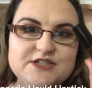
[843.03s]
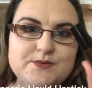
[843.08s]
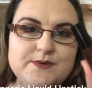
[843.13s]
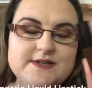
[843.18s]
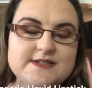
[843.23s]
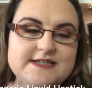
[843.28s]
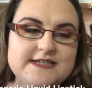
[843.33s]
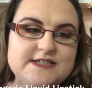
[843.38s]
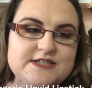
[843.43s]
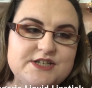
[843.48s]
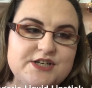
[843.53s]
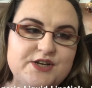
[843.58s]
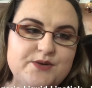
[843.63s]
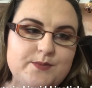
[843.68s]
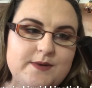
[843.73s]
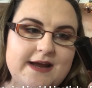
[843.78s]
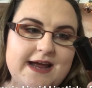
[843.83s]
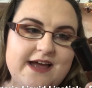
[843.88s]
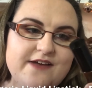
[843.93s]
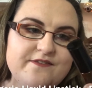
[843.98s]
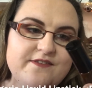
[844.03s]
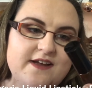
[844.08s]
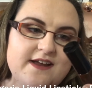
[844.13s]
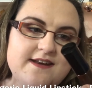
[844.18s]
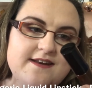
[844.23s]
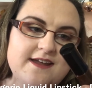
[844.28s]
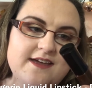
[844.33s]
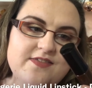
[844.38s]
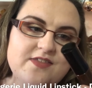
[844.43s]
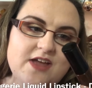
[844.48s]
22 we have
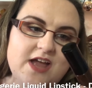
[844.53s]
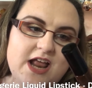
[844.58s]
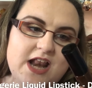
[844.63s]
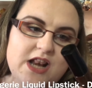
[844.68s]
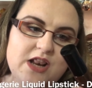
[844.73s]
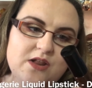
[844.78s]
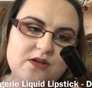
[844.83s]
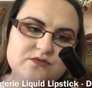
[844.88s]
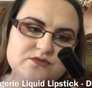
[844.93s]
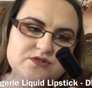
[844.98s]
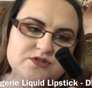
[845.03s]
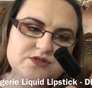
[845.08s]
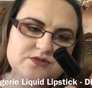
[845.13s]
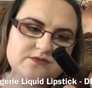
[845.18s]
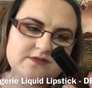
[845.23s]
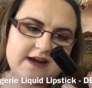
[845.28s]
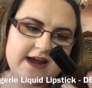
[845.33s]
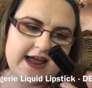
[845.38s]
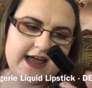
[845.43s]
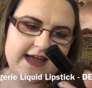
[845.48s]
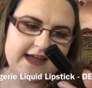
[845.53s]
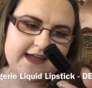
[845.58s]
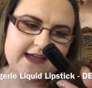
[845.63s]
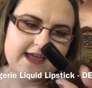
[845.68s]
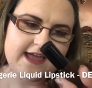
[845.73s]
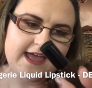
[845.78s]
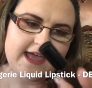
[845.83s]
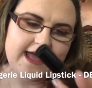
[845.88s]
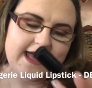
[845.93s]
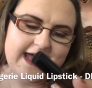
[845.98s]
another lingerie,
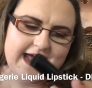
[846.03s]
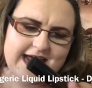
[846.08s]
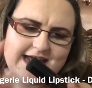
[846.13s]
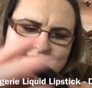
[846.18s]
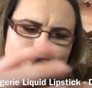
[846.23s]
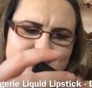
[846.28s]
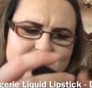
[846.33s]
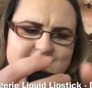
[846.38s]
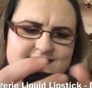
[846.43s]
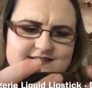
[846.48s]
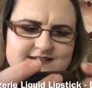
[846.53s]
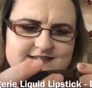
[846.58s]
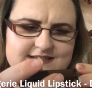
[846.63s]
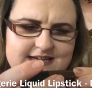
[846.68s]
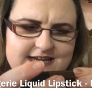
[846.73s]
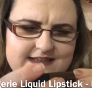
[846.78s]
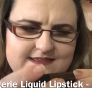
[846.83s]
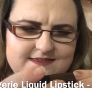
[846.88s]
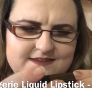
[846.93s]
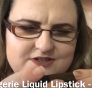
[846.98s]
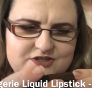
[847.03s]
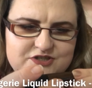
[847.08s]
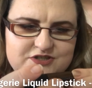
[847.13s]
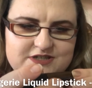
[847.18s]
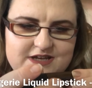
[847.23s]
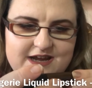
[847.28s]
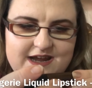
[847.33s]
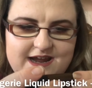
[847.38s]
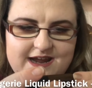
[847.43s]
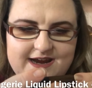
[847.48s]
and this is in the
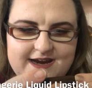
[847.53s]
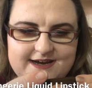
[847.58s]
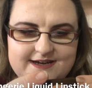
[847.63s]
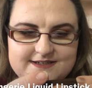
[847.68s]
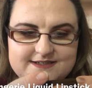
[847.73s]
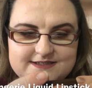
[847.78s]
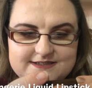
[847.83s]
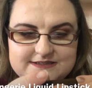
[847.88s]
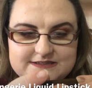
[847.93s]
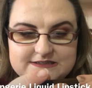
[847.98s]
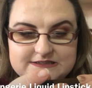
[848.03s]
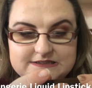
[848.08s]
shade